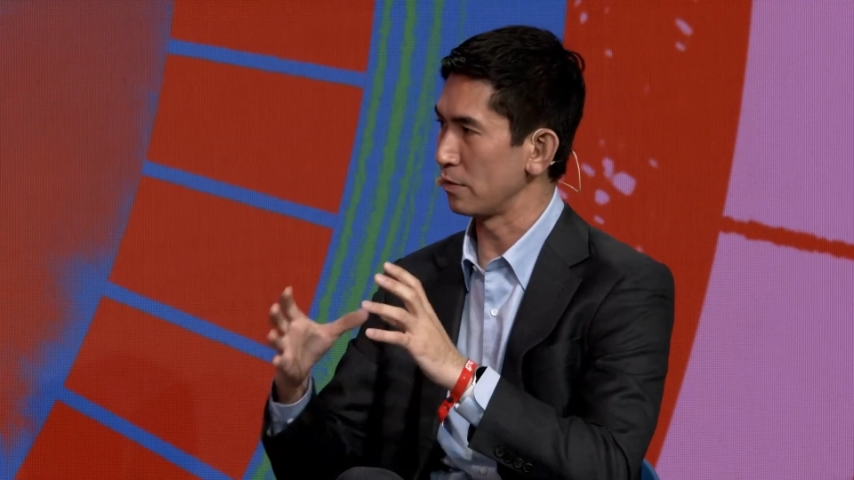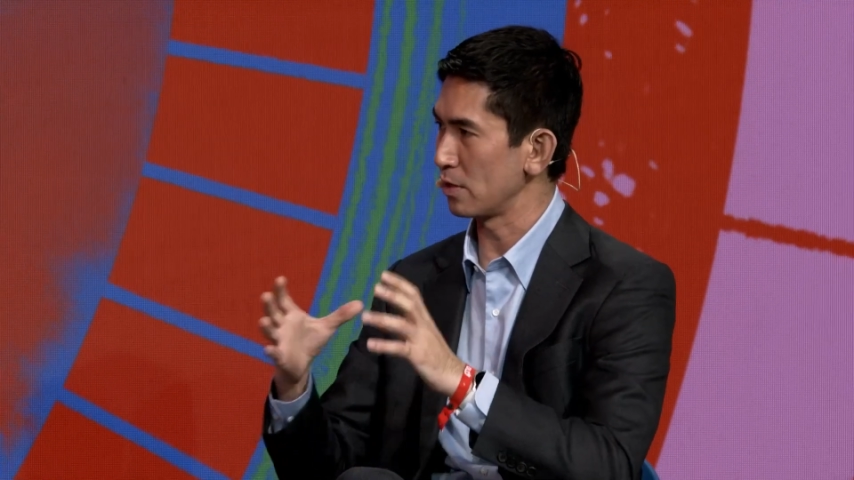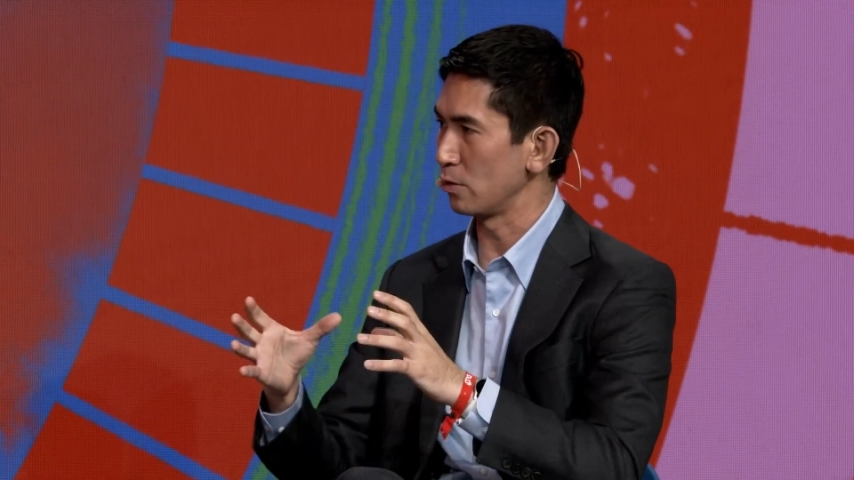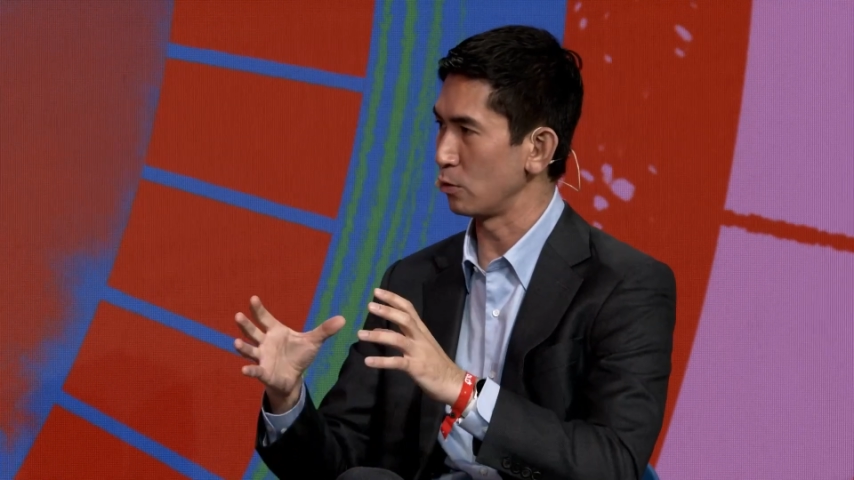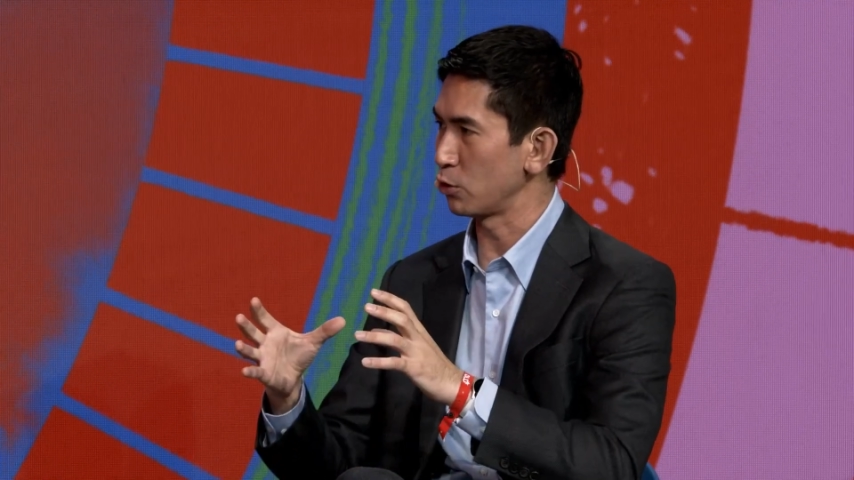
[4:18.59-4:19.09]
of
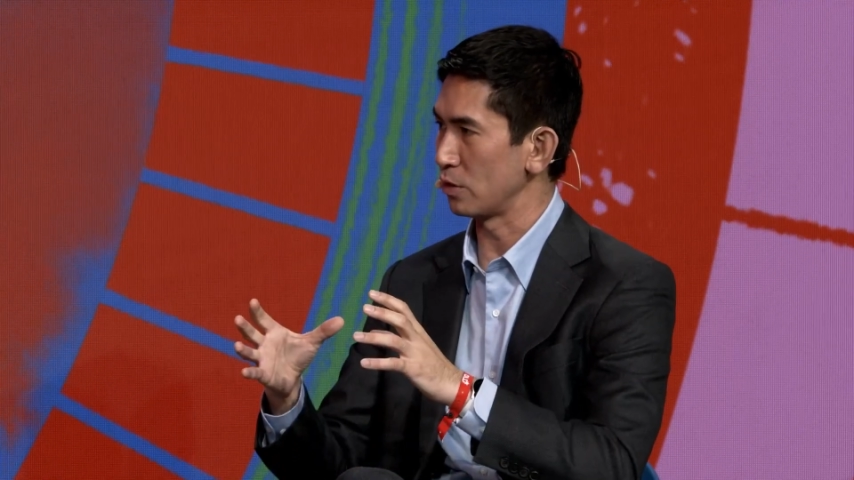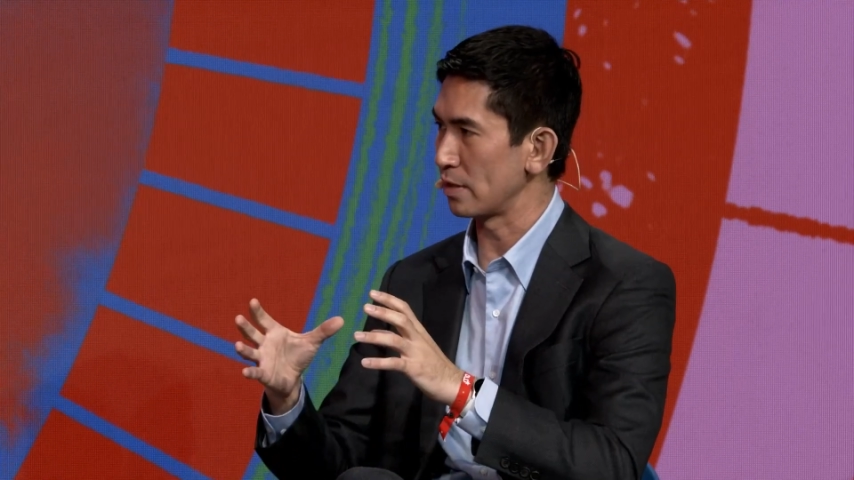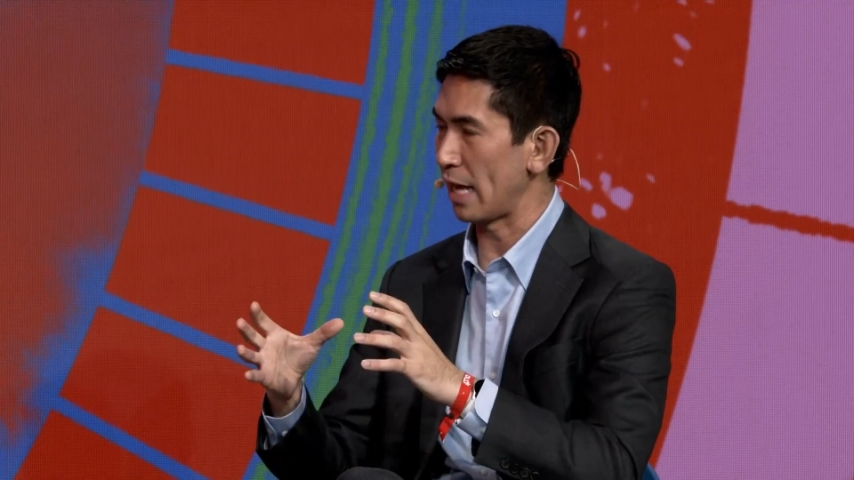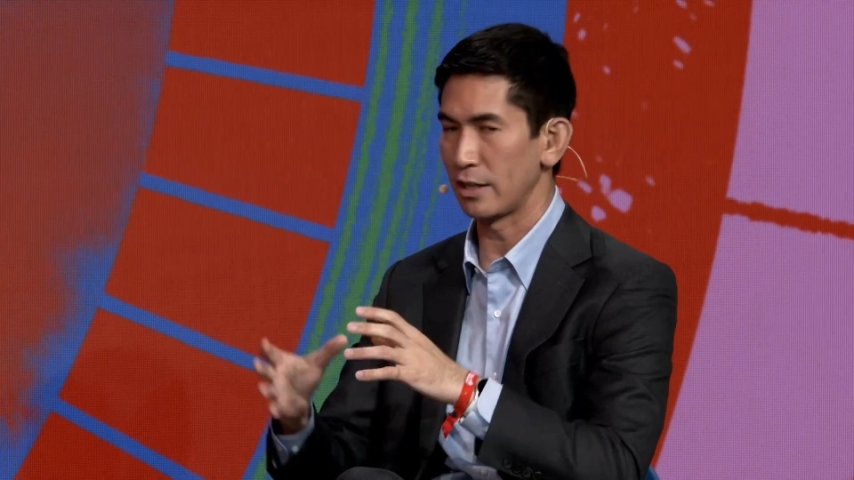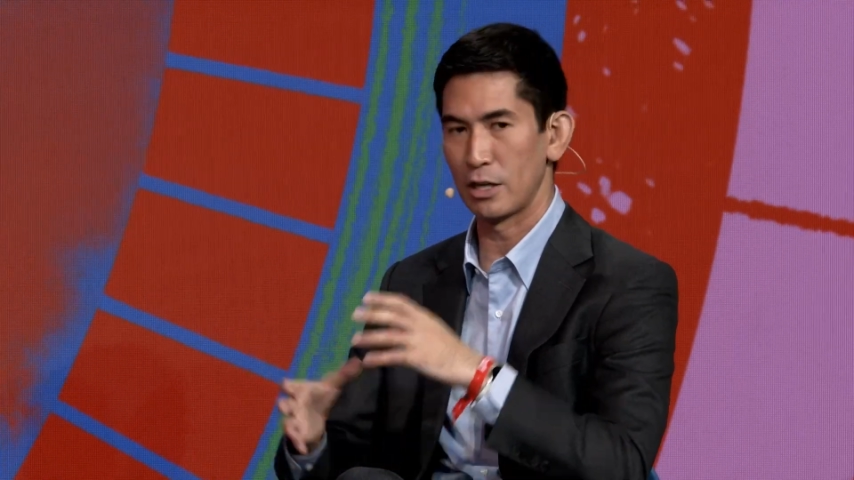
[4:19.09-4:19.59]
solutions
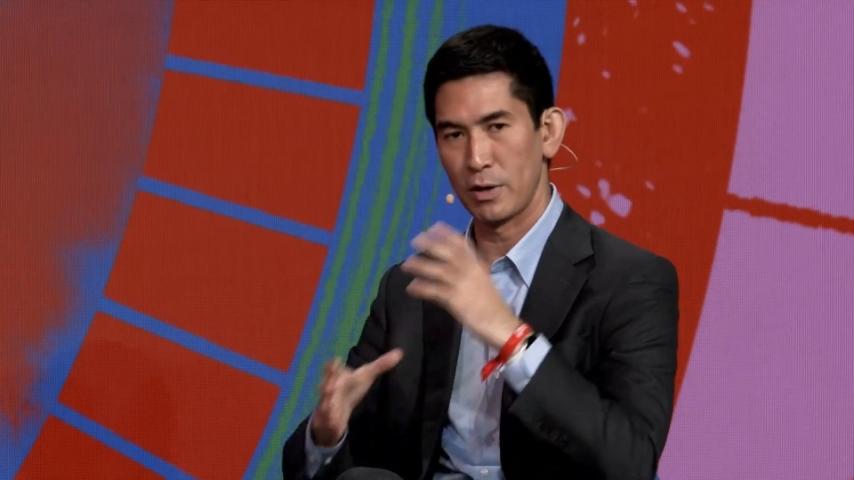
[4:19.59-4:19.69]
that, you know,